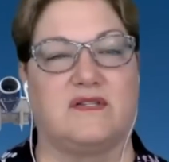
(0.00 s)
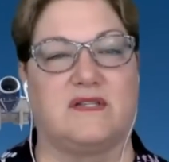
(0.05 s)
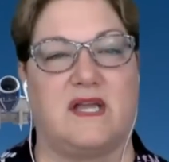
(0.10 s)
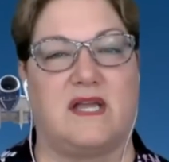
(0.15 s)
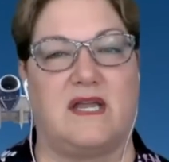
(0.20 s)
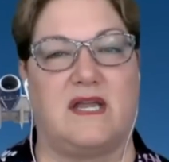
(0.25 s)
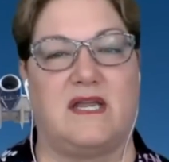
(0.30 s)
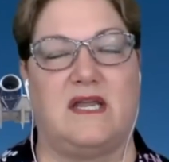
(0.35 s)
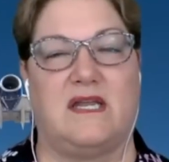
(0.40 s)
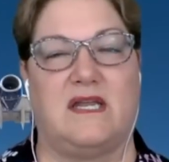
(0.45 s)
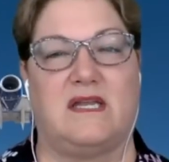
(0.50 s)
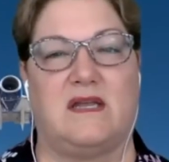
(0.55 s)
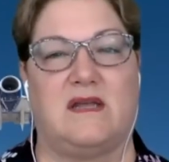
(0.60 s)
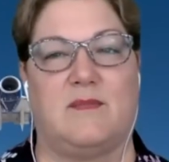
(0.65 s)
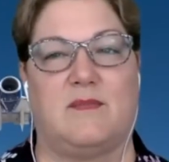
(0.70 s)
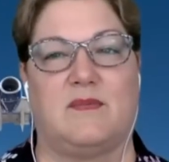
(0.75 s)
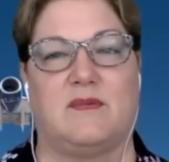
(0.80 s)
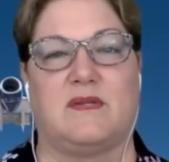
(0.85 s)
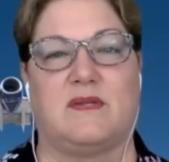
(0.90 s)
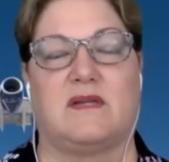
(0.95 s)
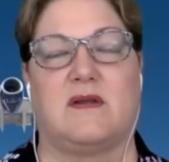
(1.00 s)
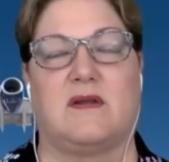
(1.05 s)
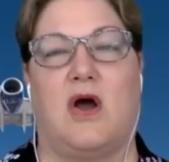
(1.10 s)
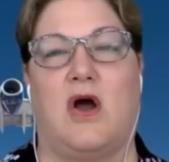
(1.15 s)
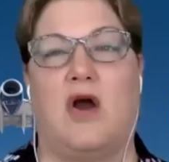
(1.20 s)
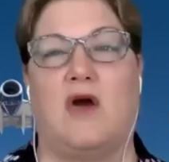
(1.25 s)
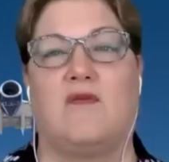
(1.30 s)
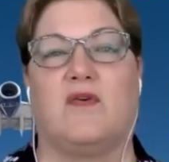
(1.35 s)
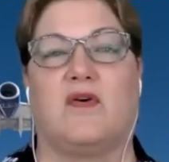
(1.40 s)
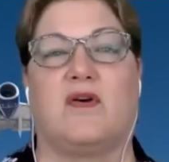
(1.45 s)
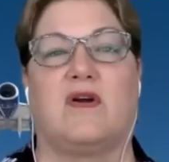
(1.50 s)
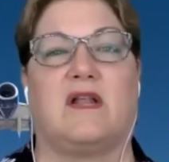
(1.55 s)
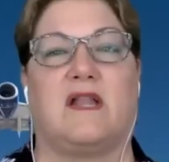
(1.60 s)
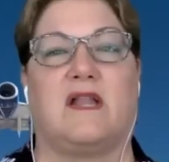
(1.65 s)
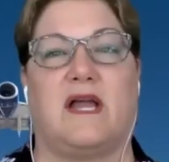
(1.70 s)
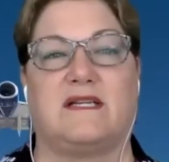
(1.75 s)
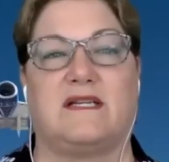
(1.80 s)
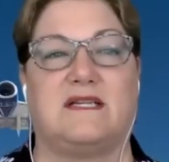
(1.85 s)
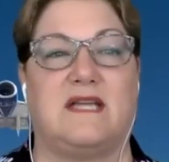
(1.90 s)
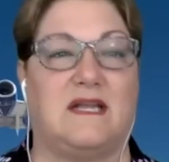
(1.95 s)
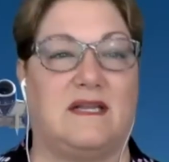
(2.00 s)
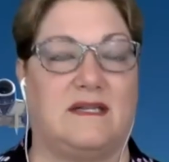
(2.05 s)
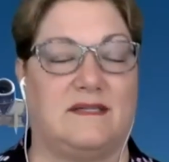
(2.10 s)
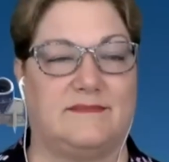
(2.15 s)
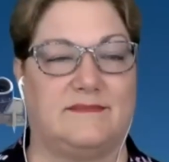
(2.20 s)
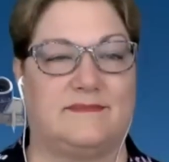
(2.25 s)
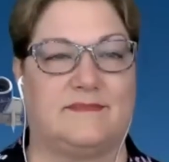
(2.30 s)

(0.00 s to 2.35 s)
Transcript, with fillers: they end up over collecting